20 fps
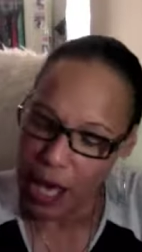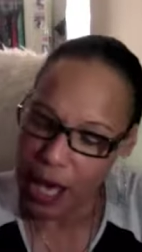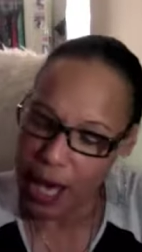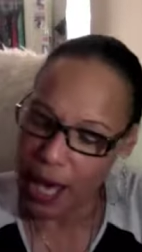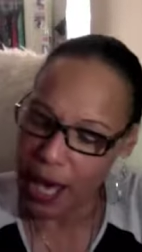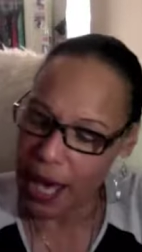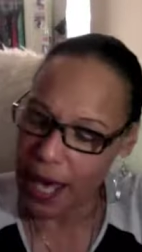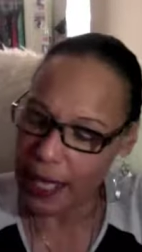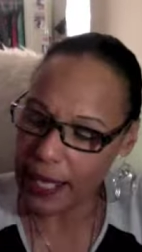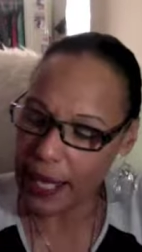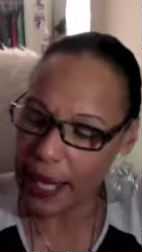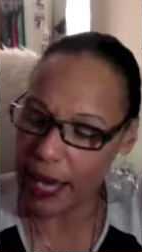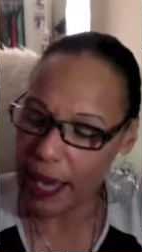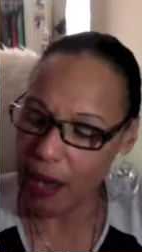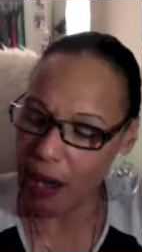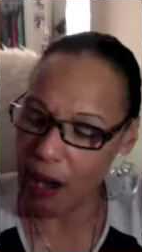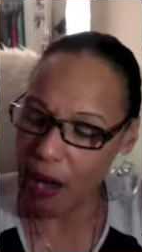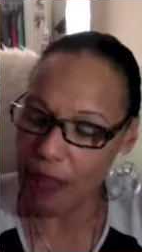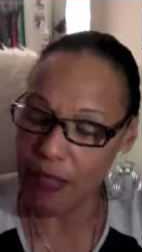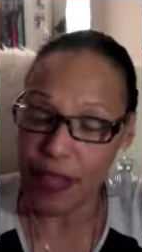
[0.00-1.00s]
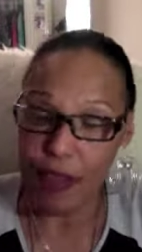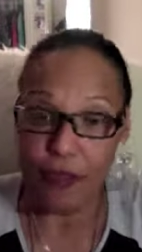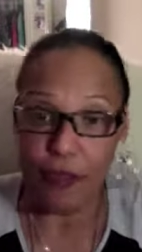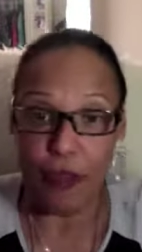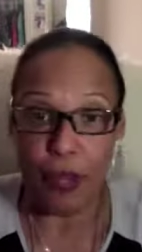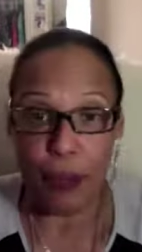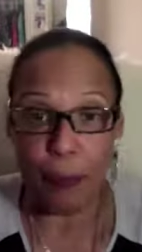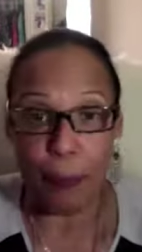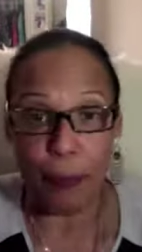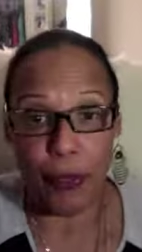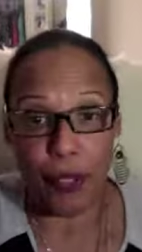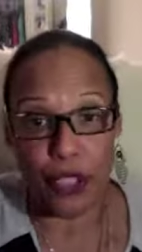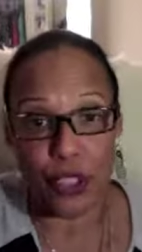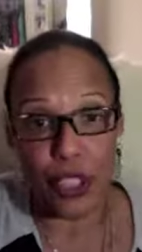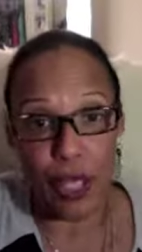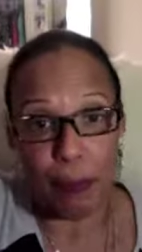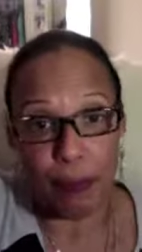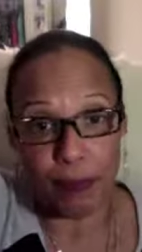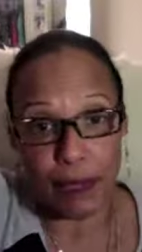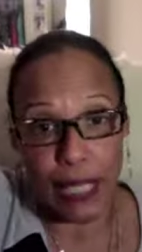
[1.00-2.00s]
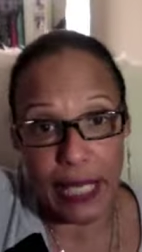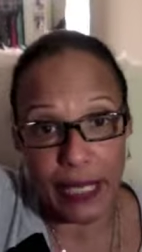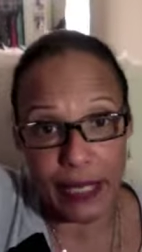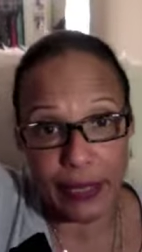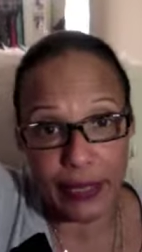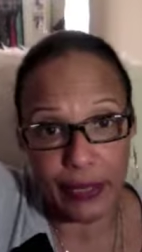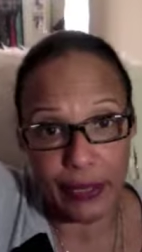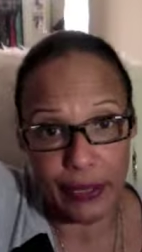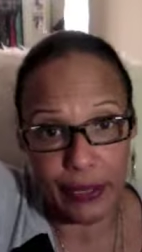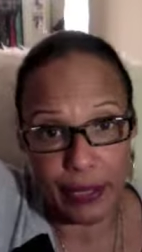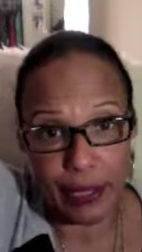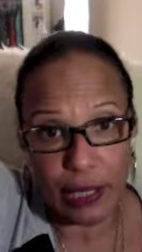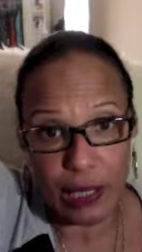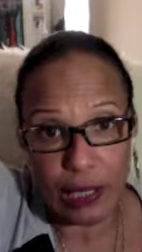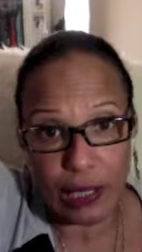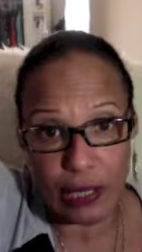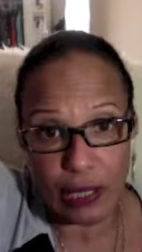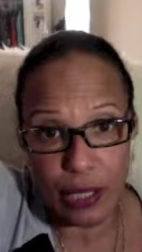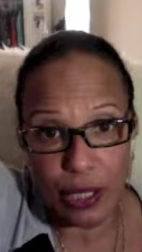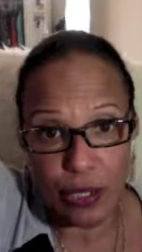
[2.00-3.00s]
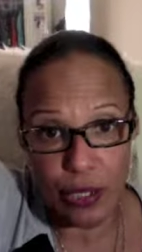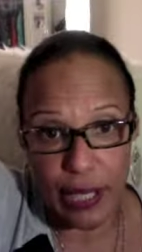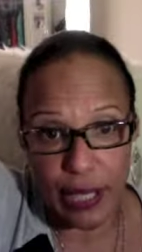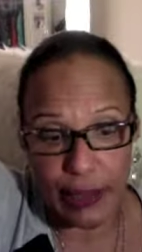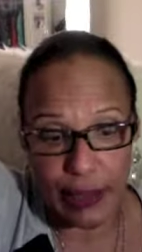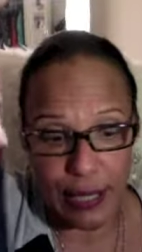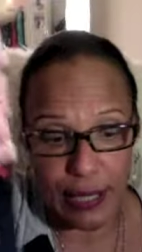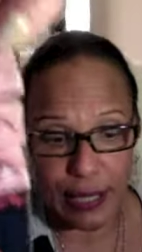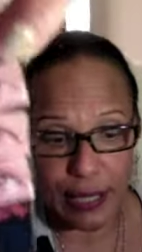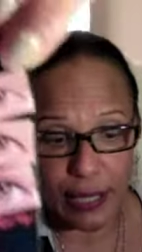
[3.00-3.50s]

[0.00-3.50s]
I got uh, the Real Push-Up Liner. I'm going to try that,